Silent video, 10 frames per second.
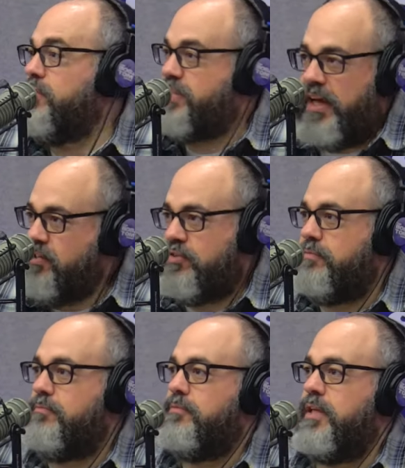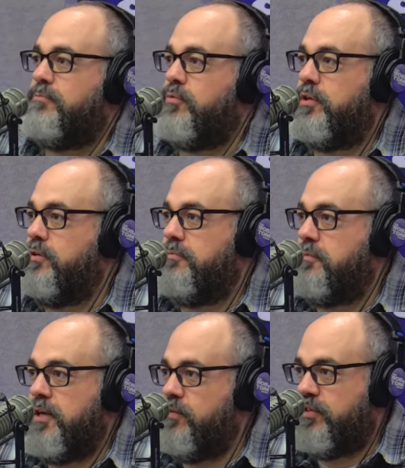test that could
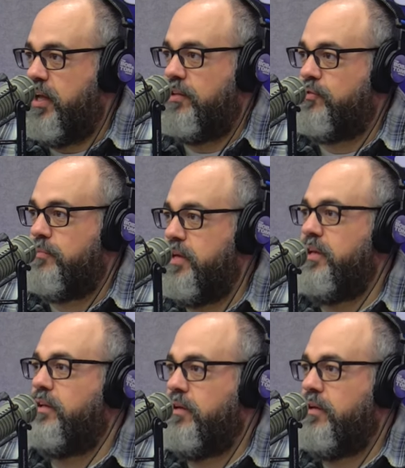give us the answer immediately?